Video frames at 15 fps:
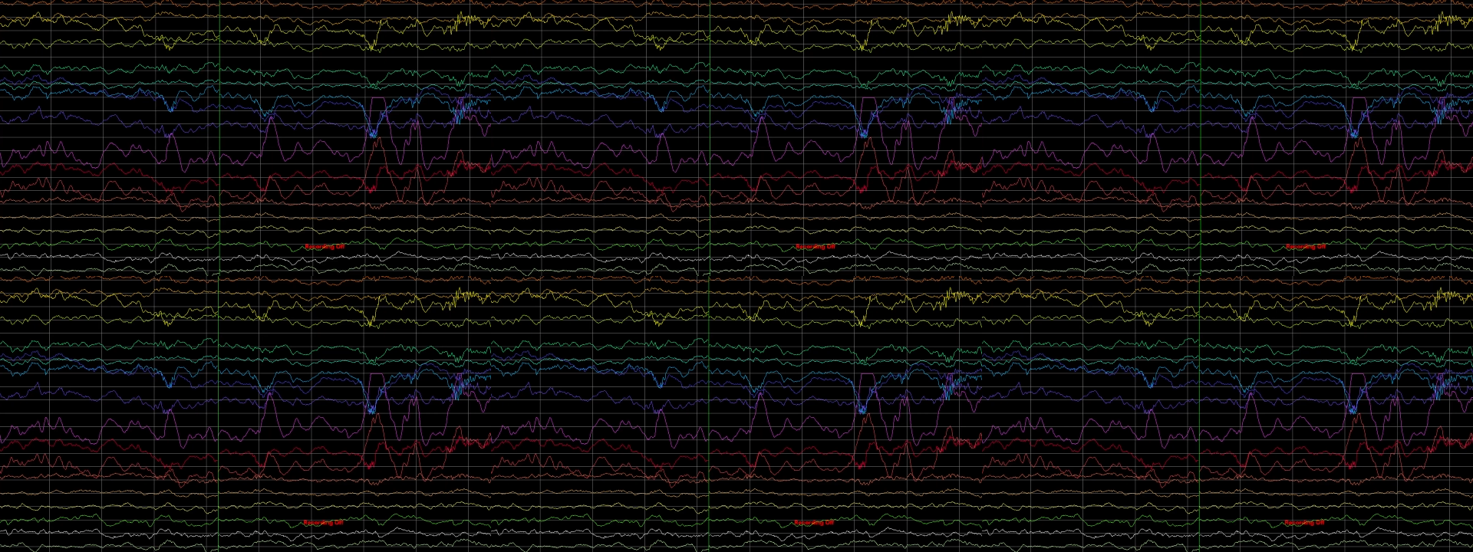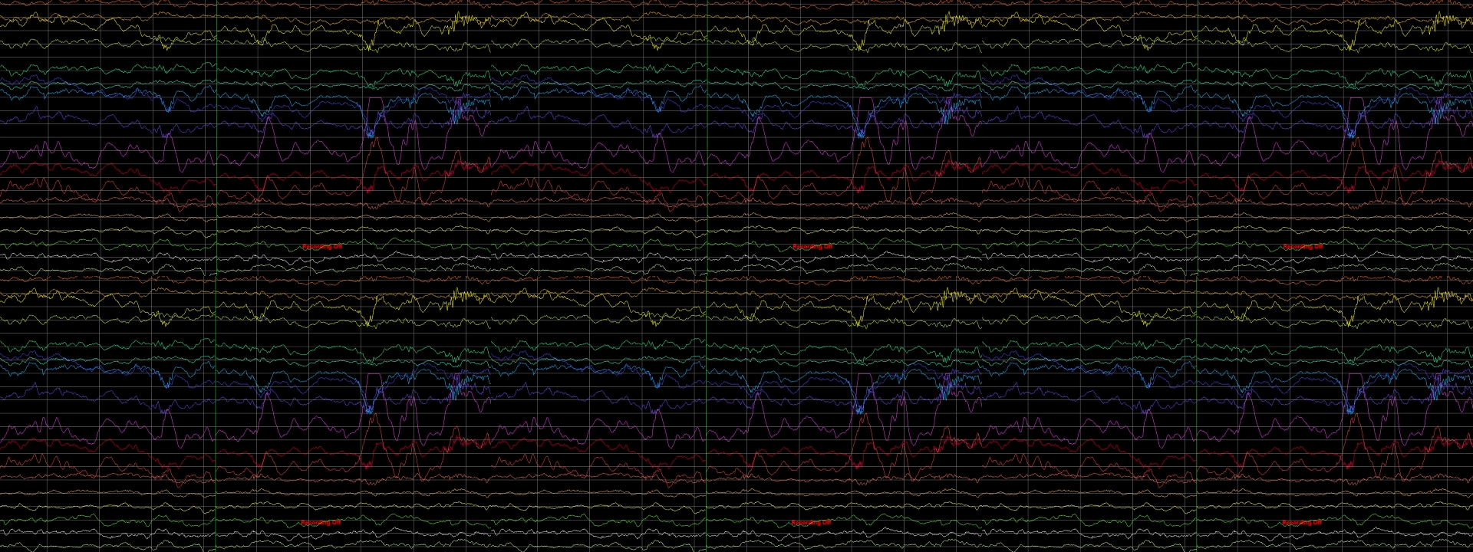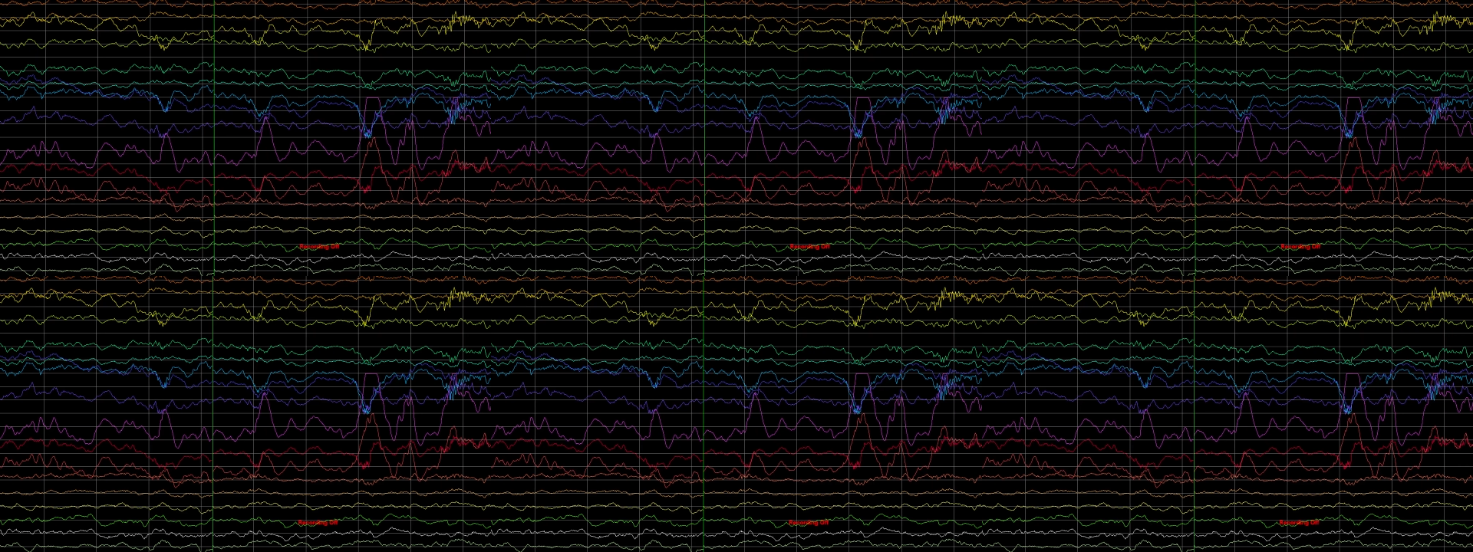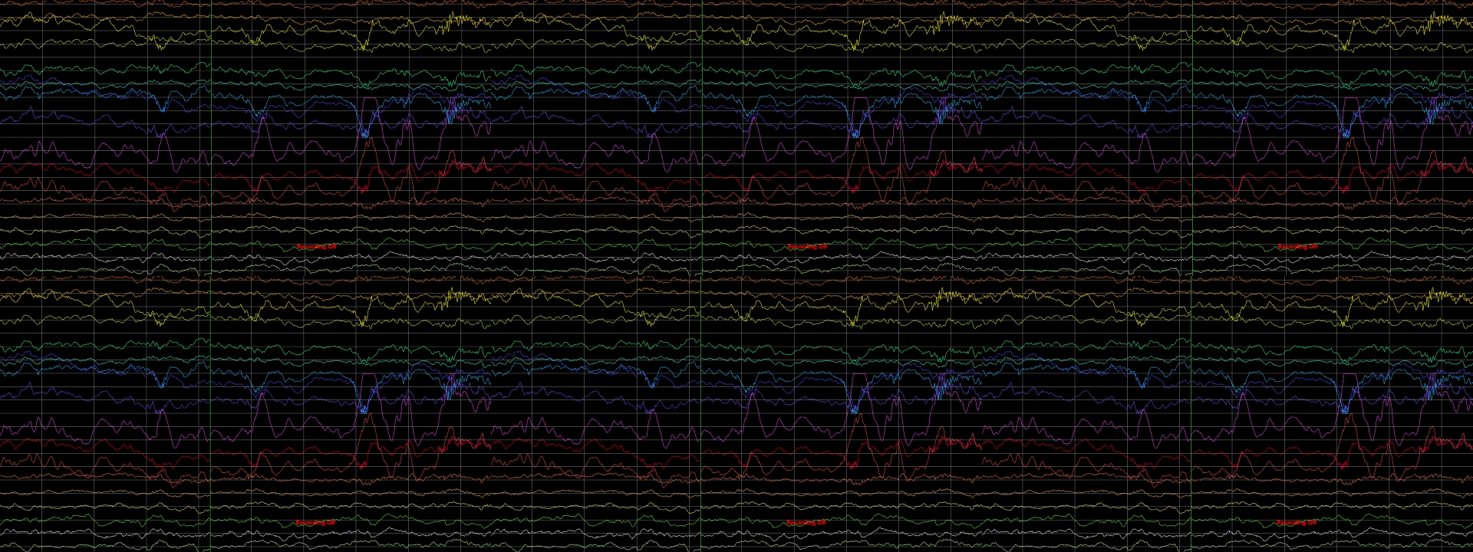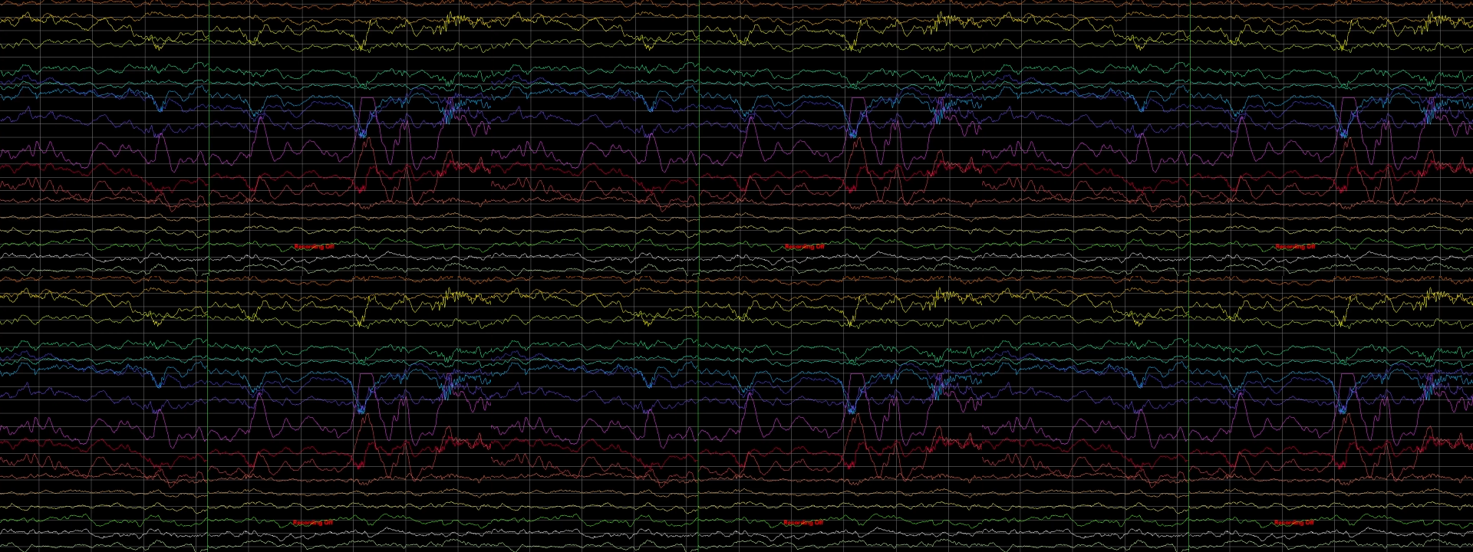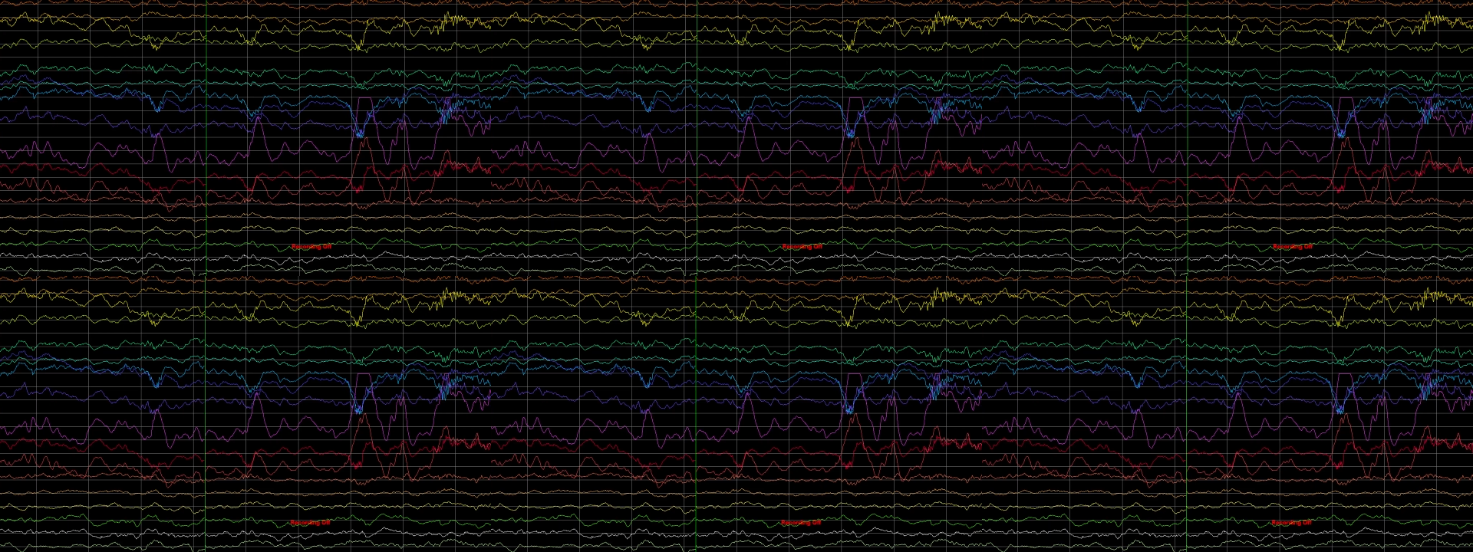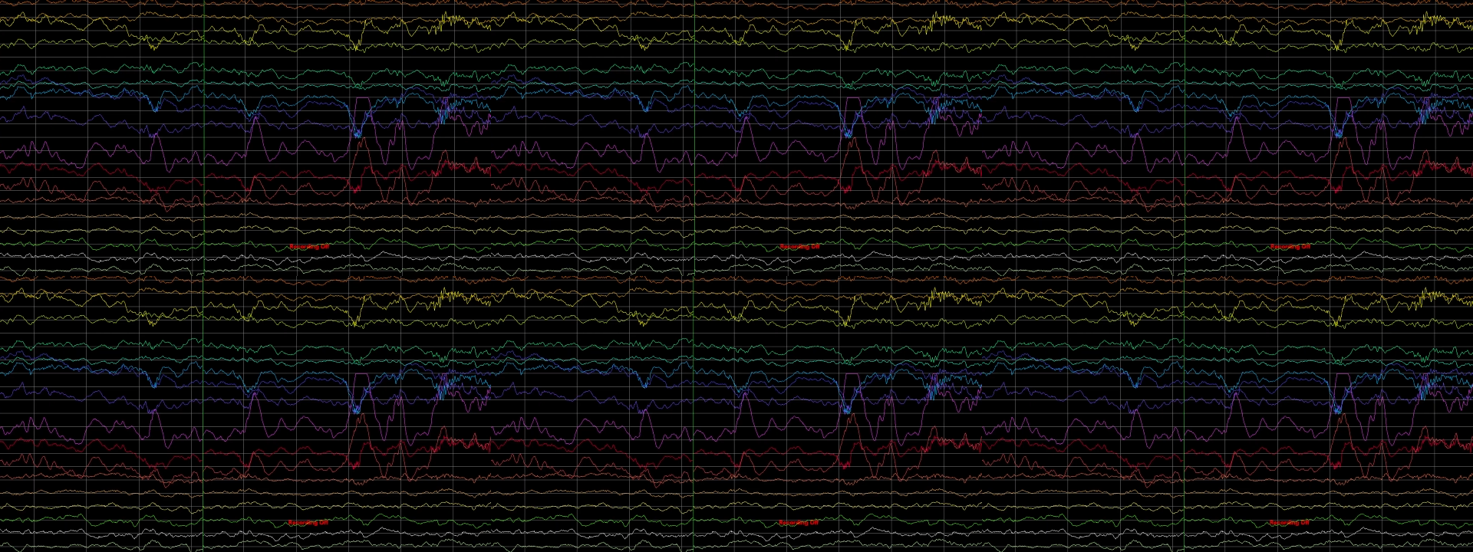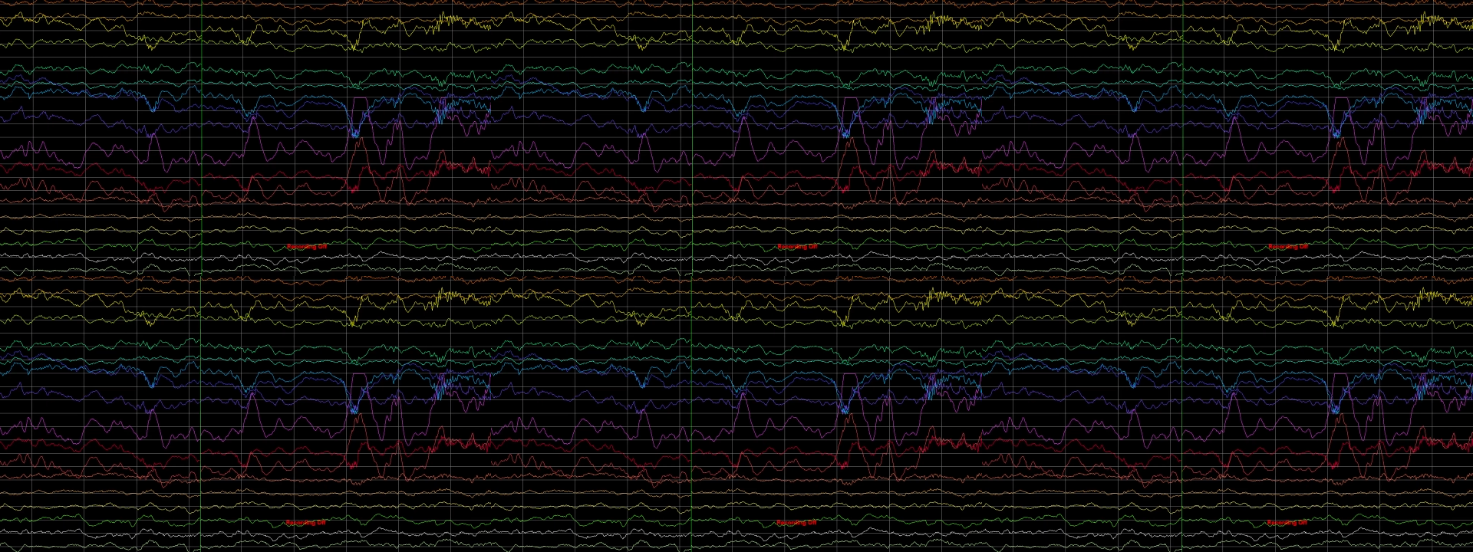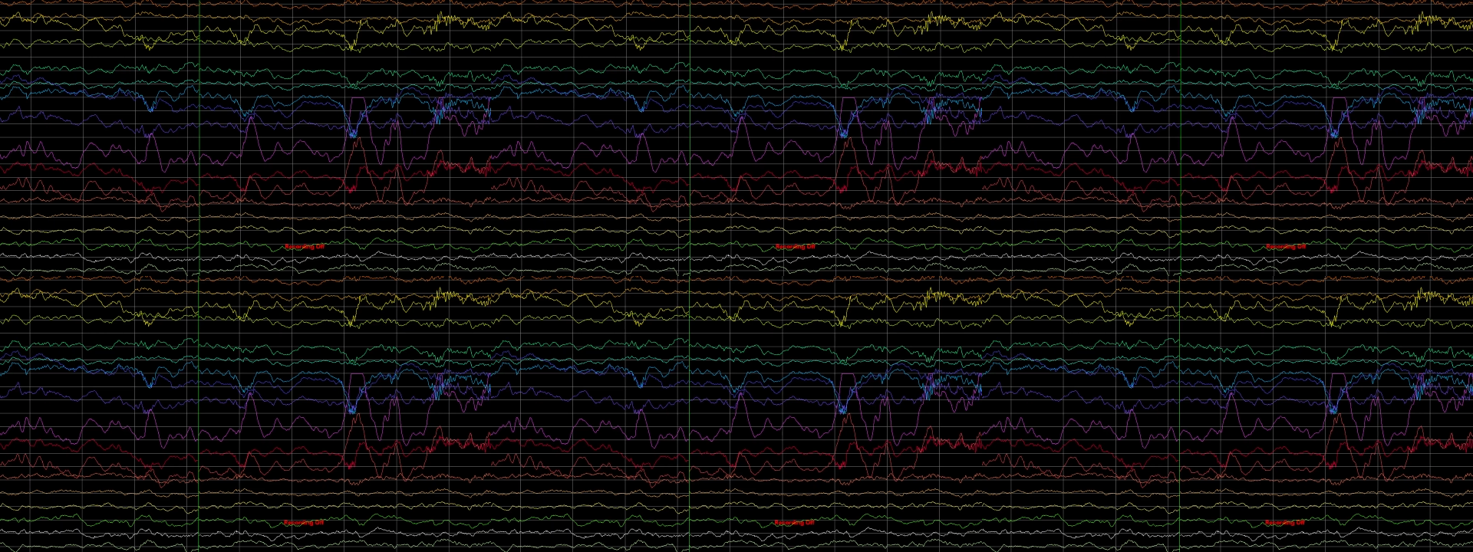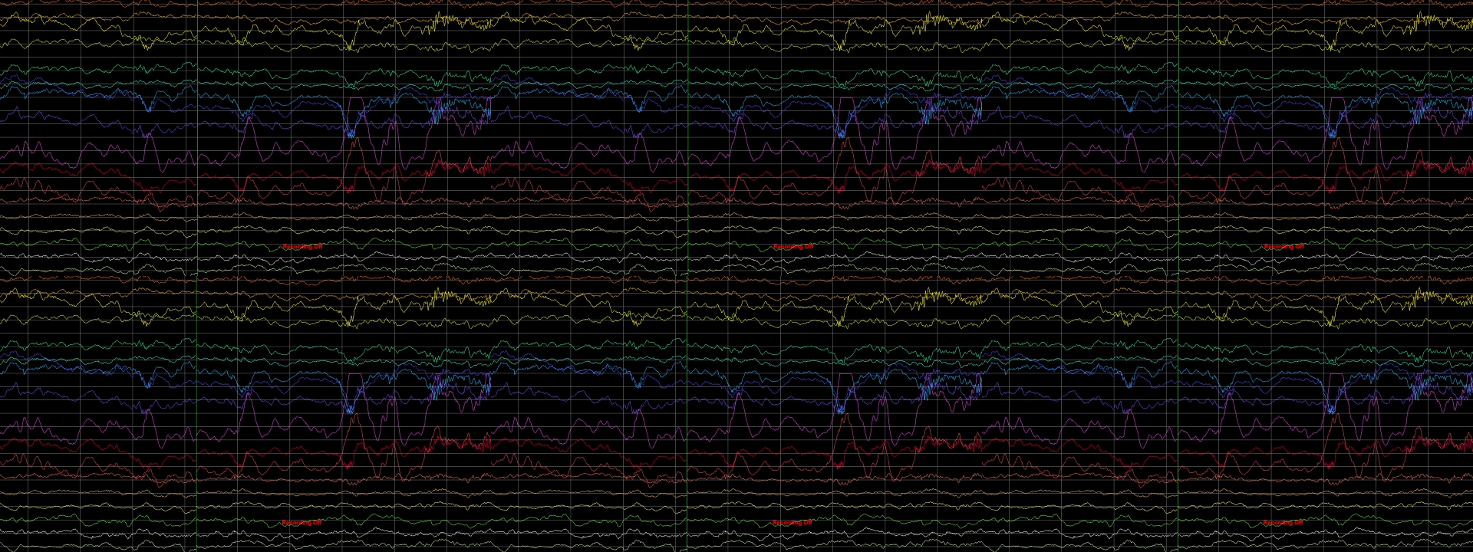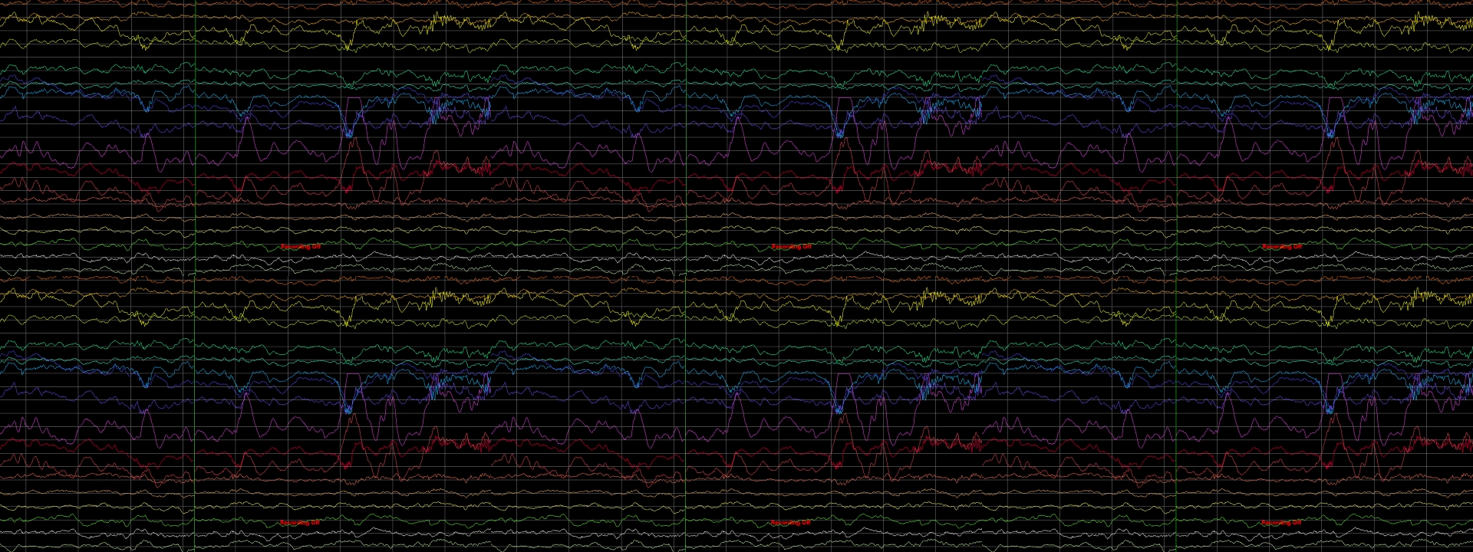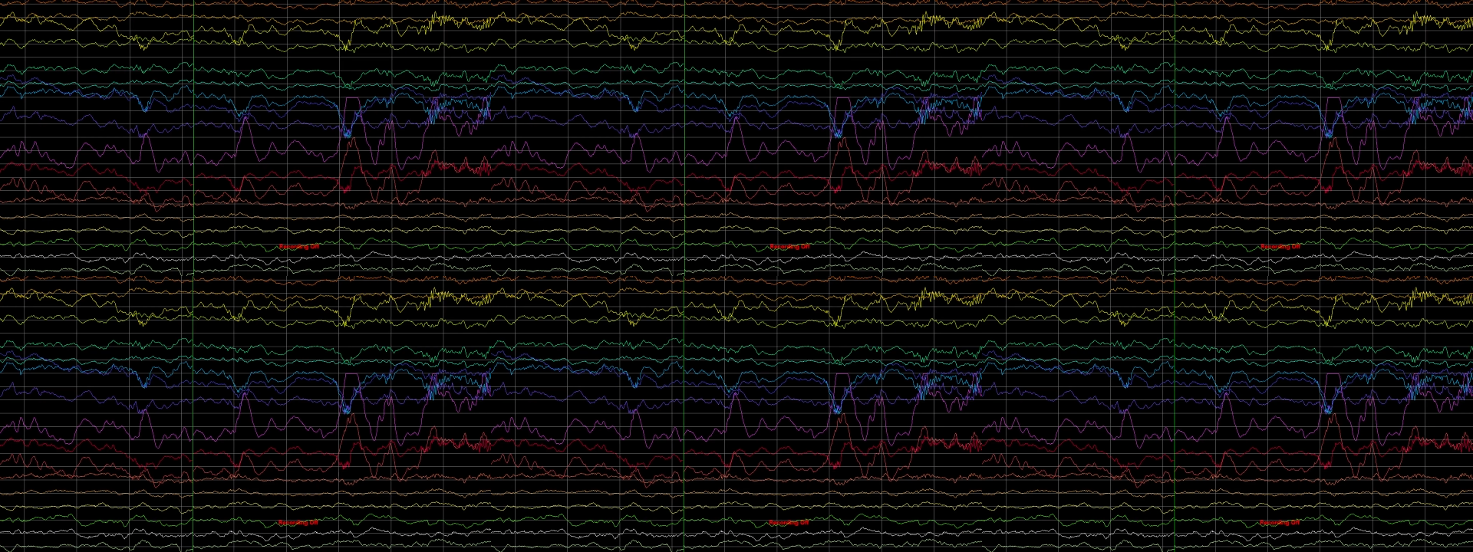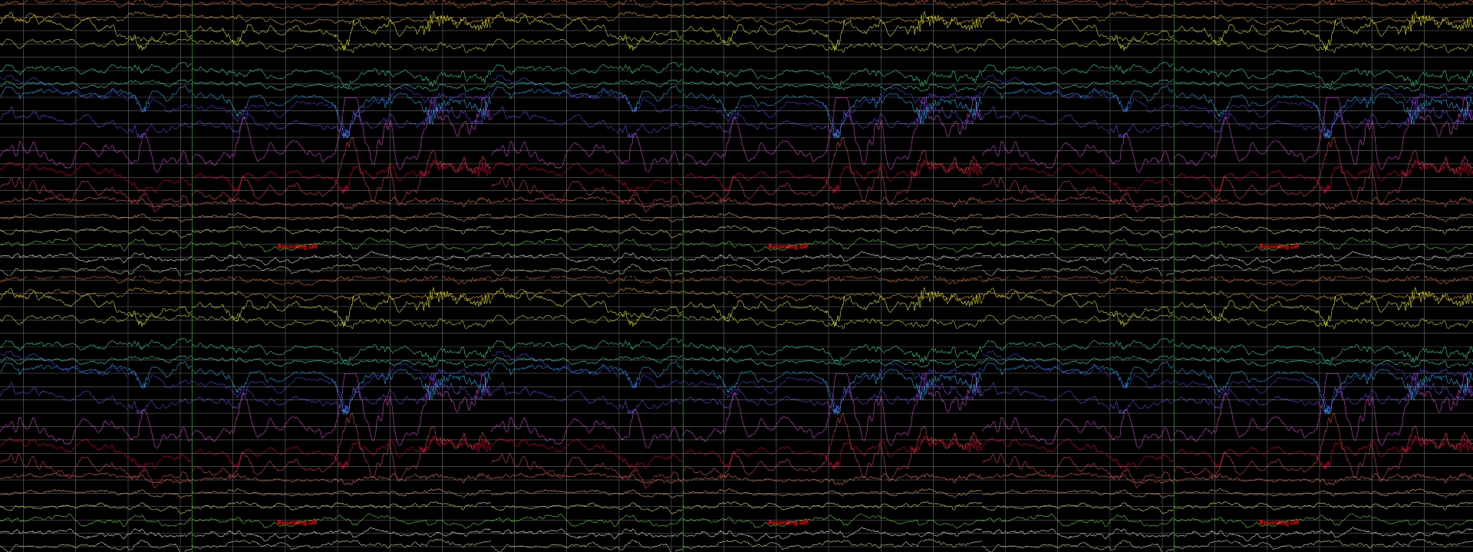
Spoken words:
No face is visible, so there are no lips to read.